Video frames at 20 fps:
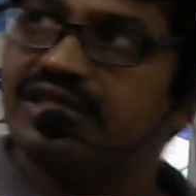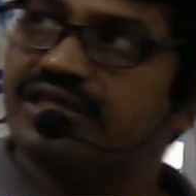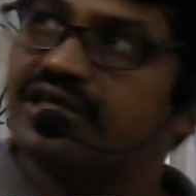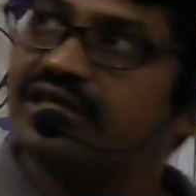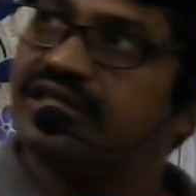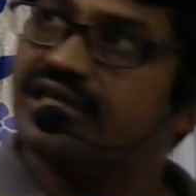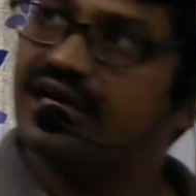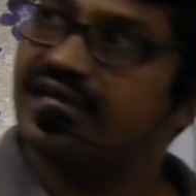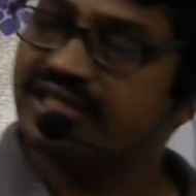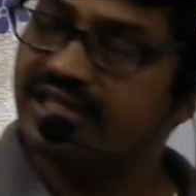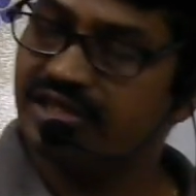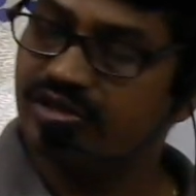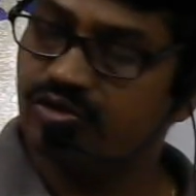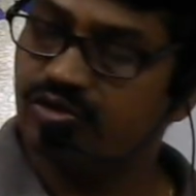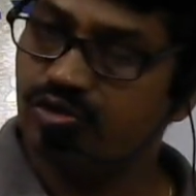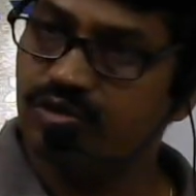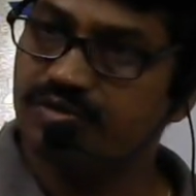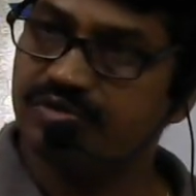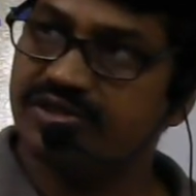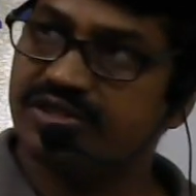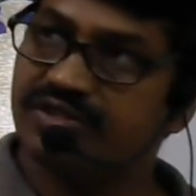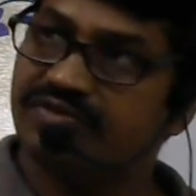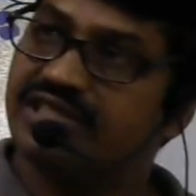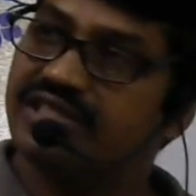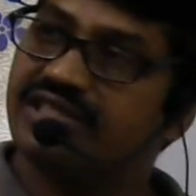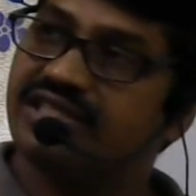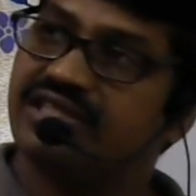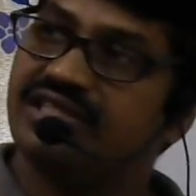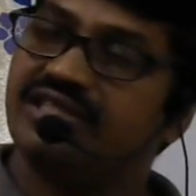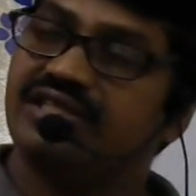the other groups
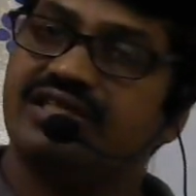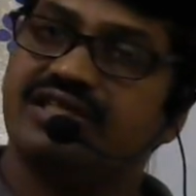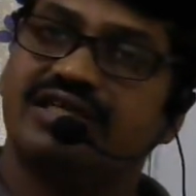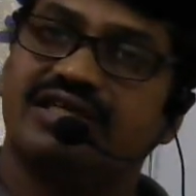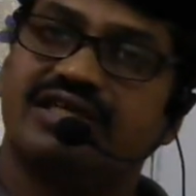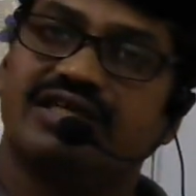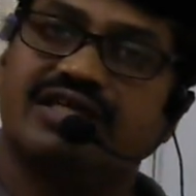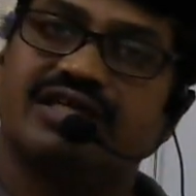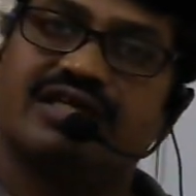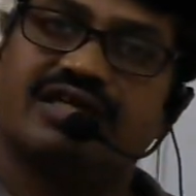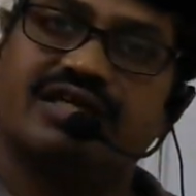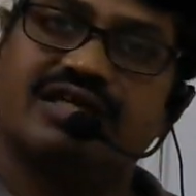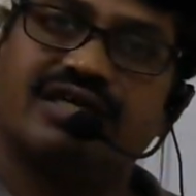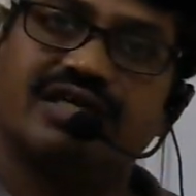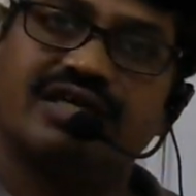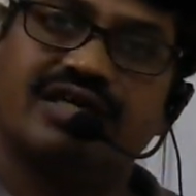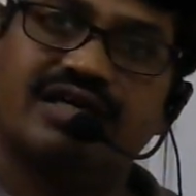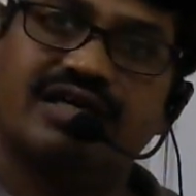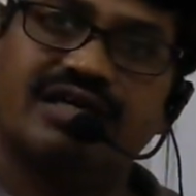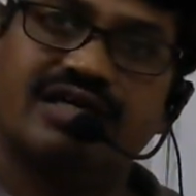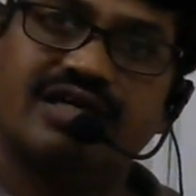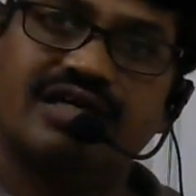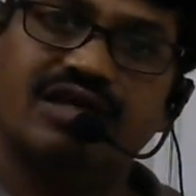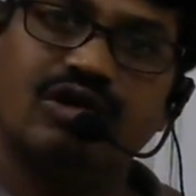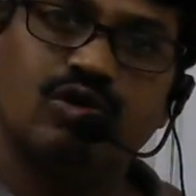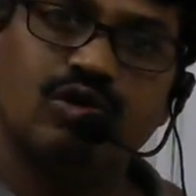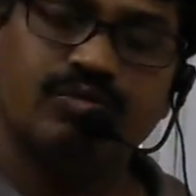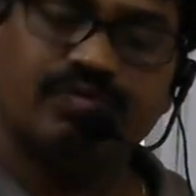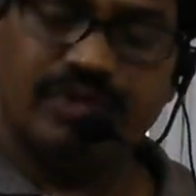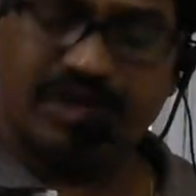with the
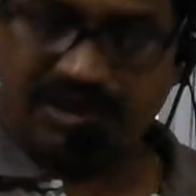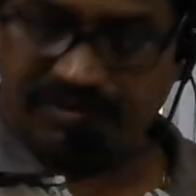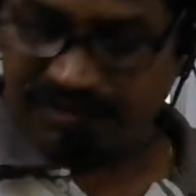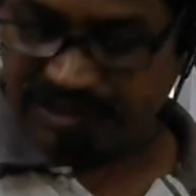lone pair of